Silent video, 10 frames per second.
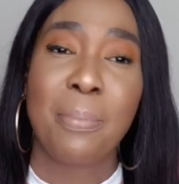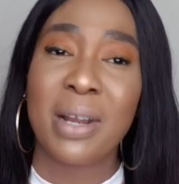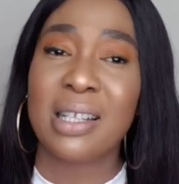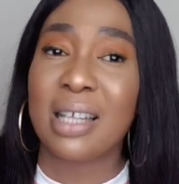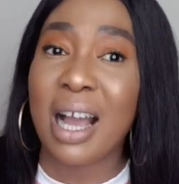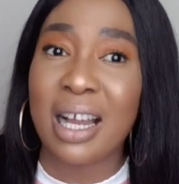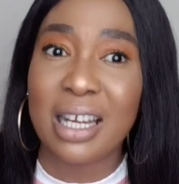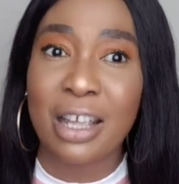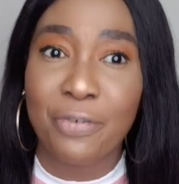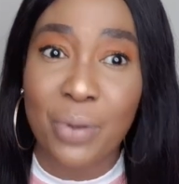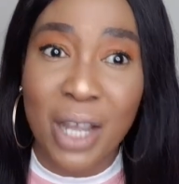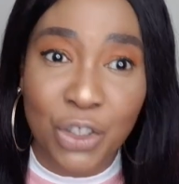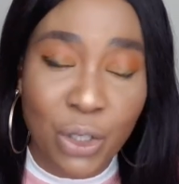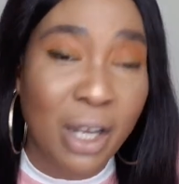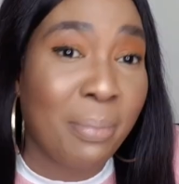Please, and if you
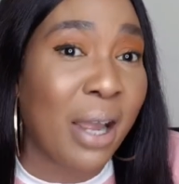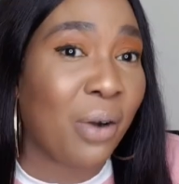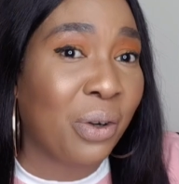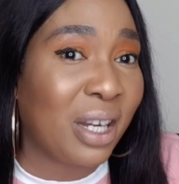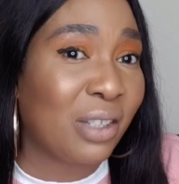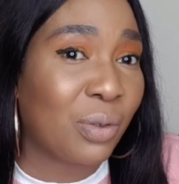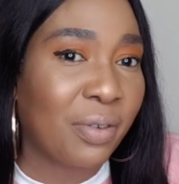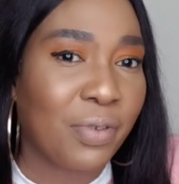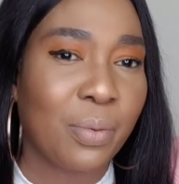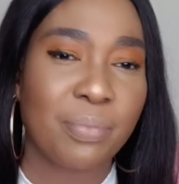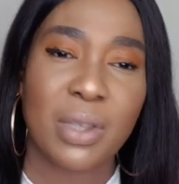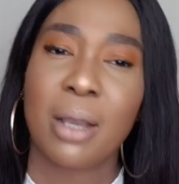enjoy my honest review,